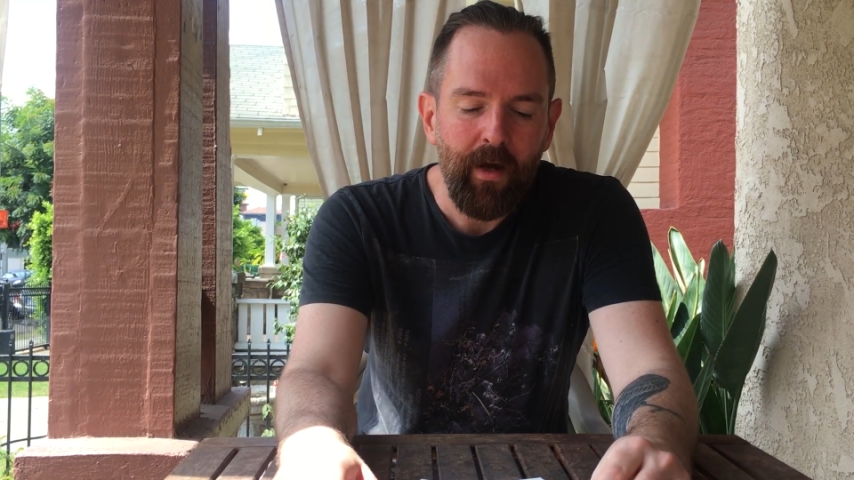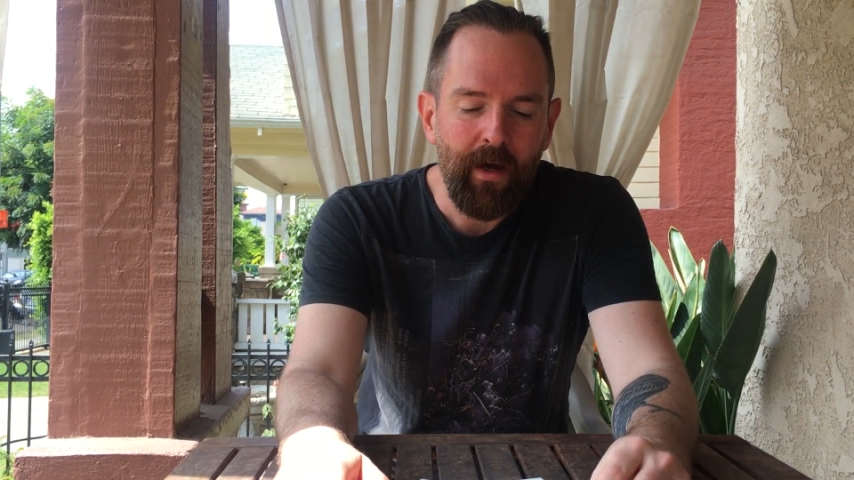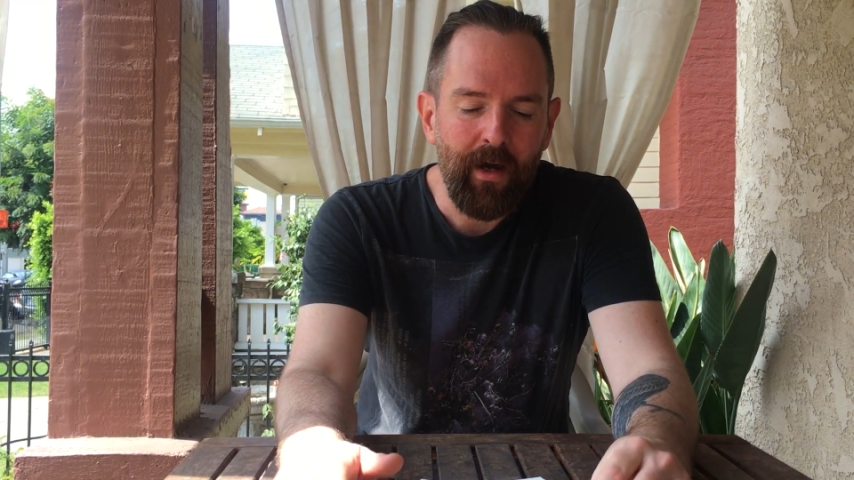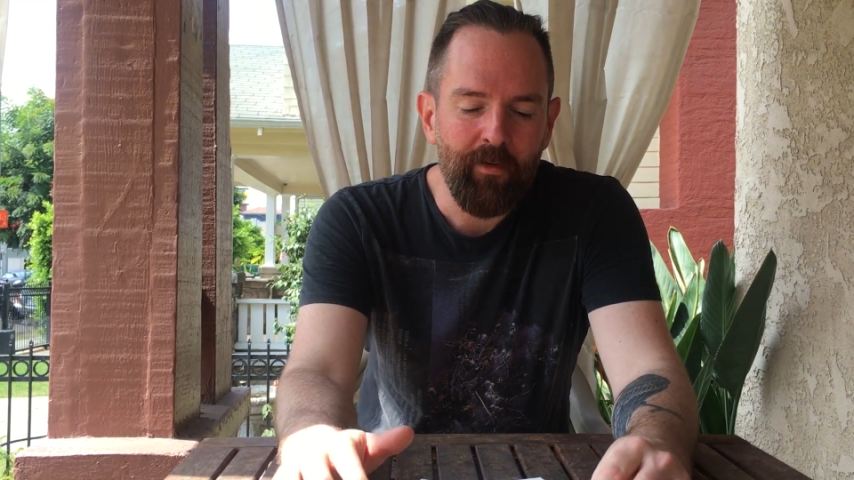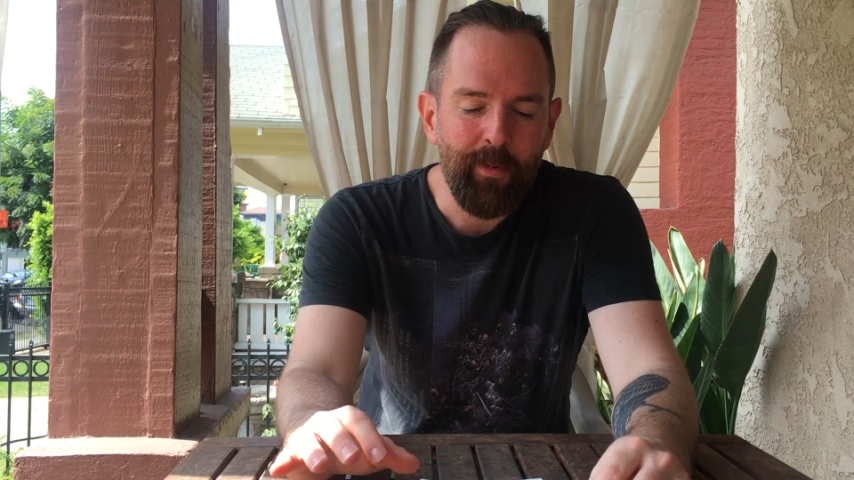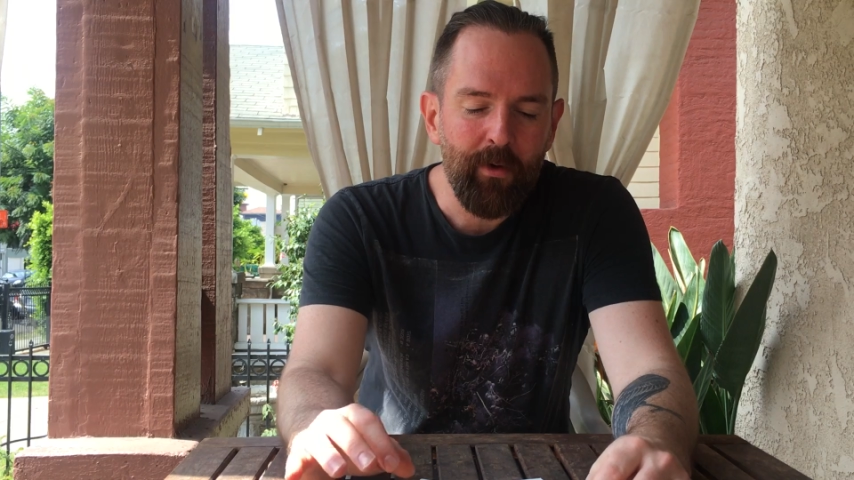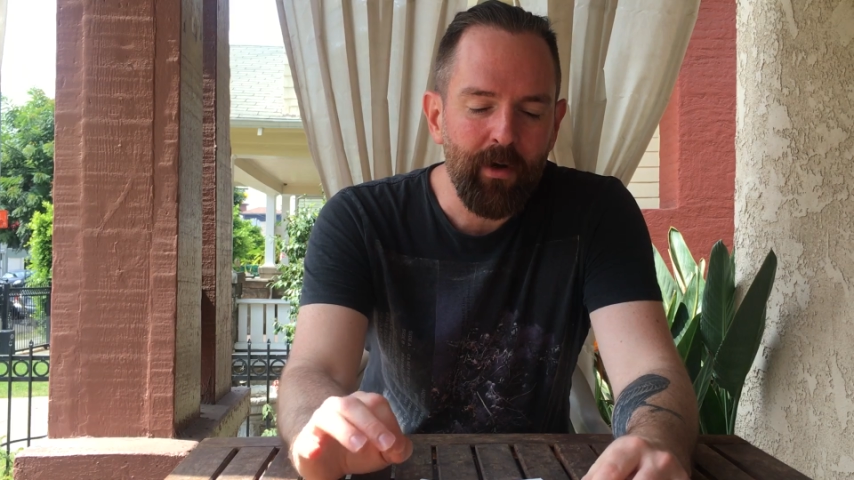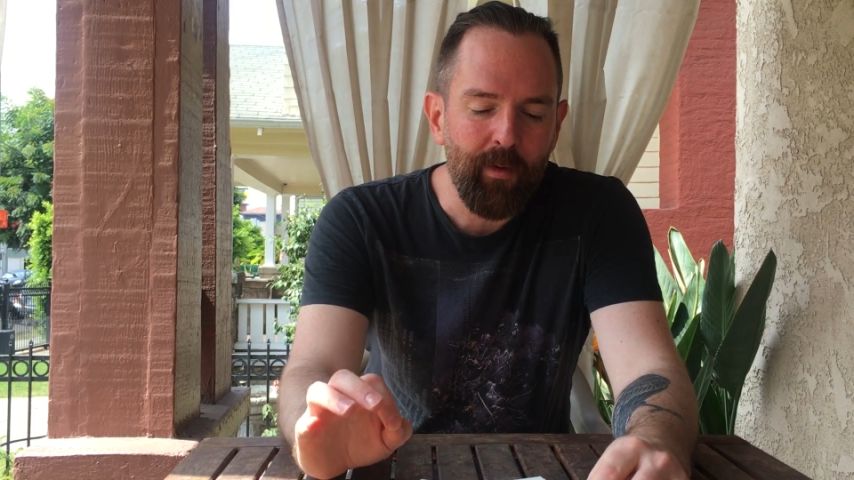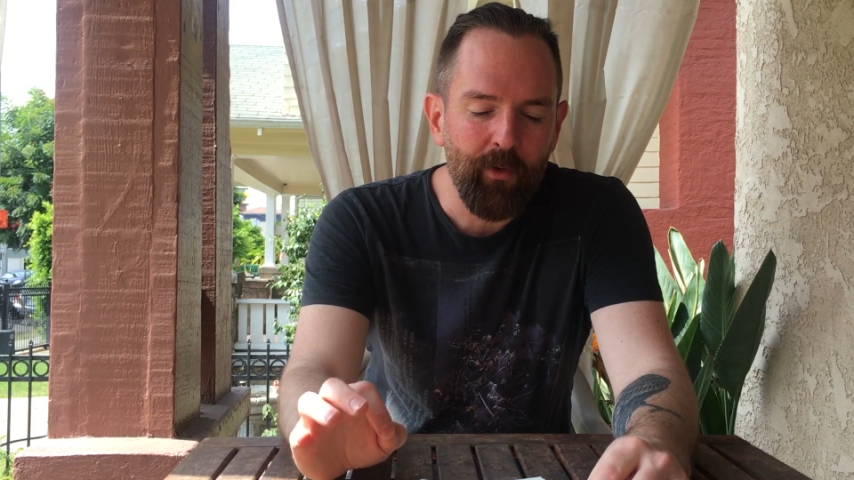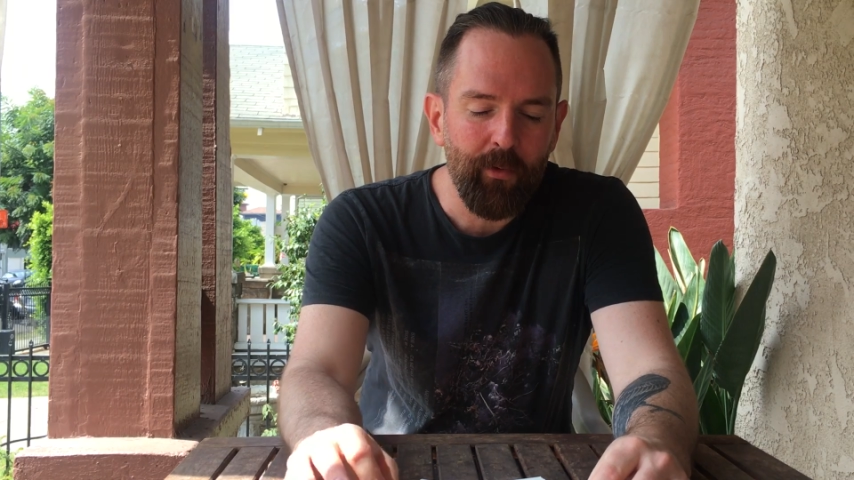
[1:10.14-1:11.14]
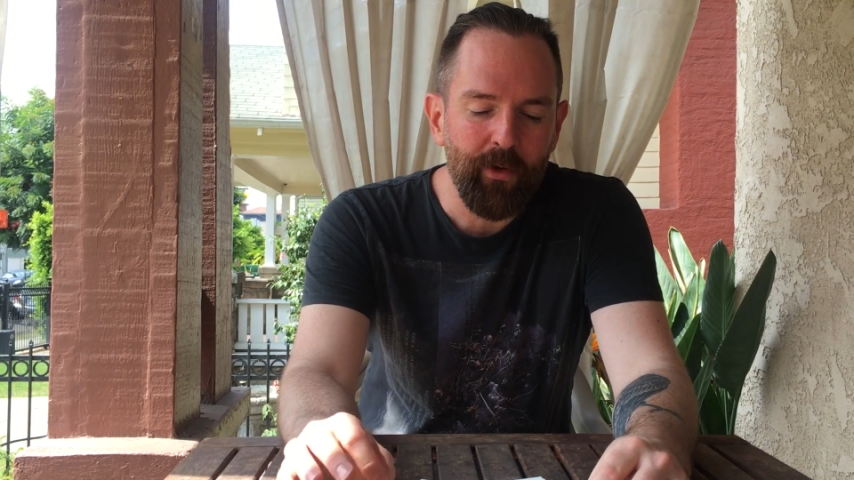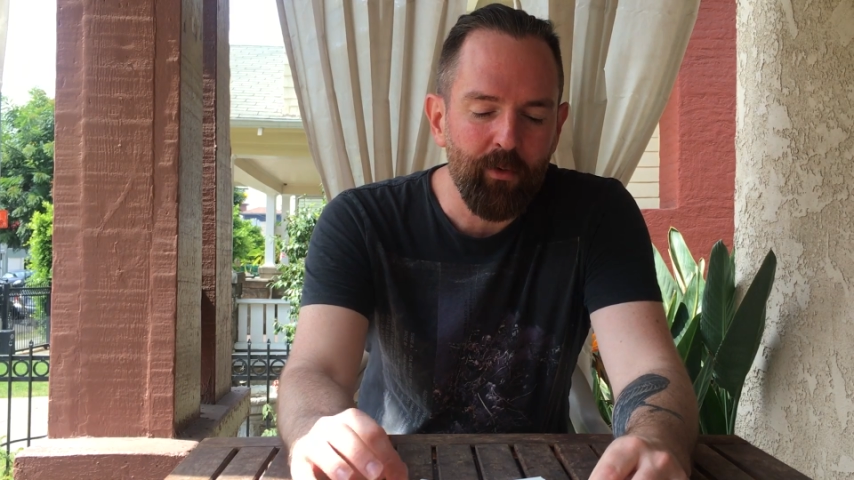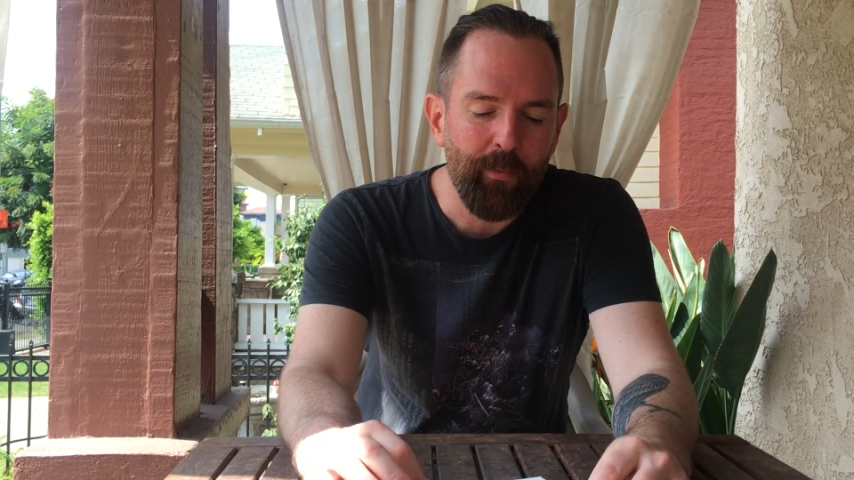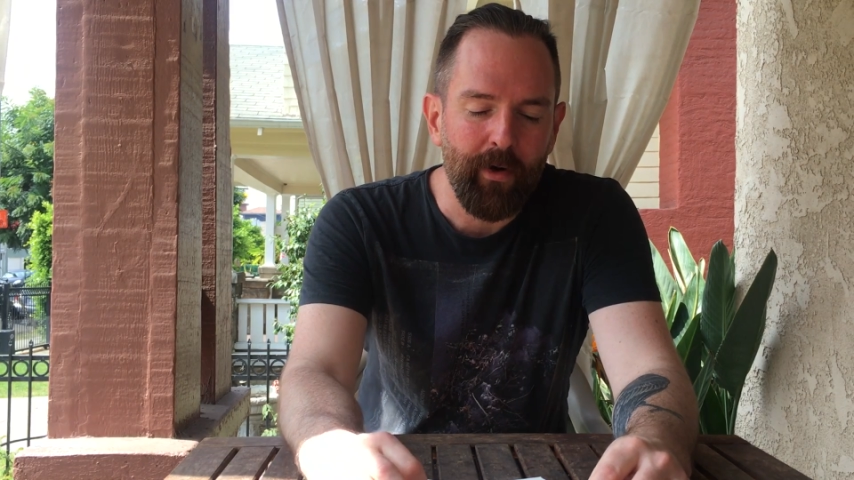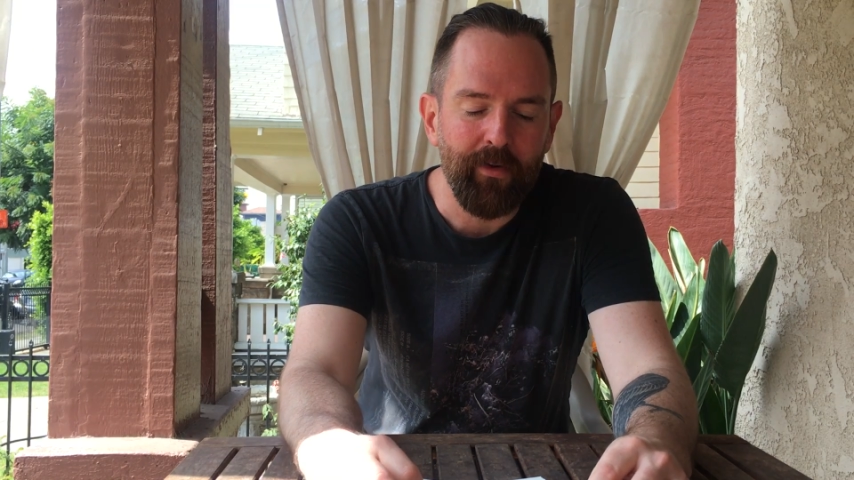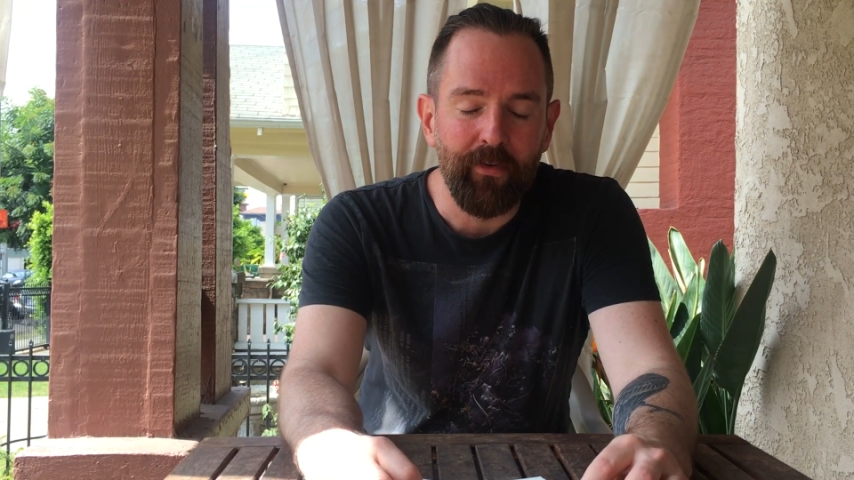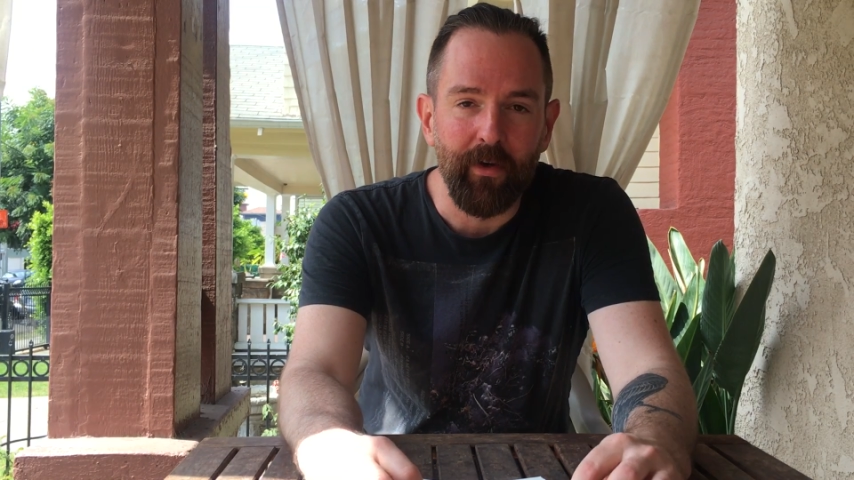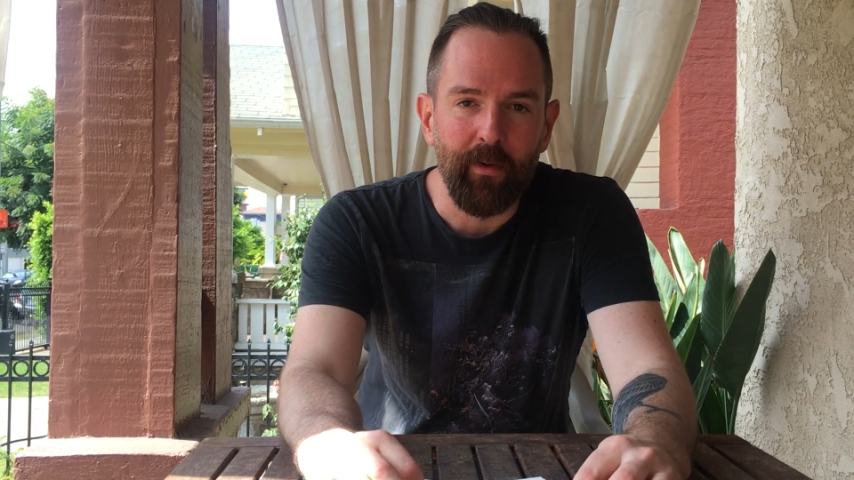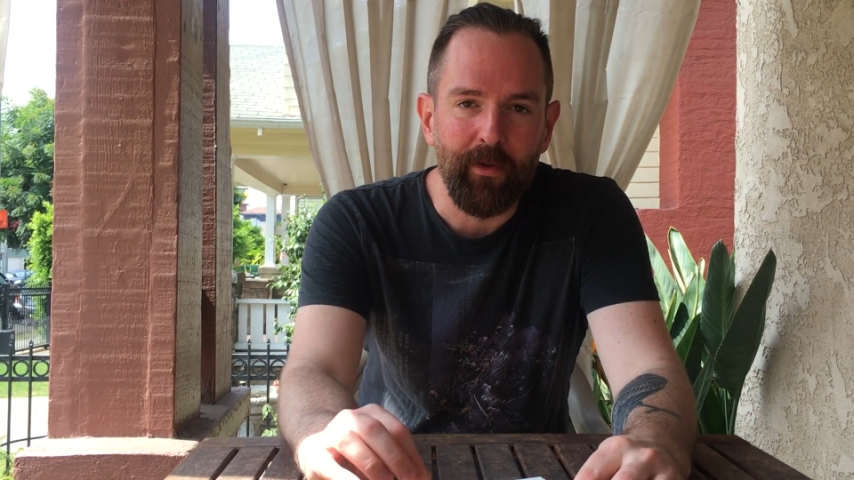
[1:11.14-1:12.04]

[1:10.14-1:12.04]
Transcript: Uh, I've been to a couple of really cool parties here.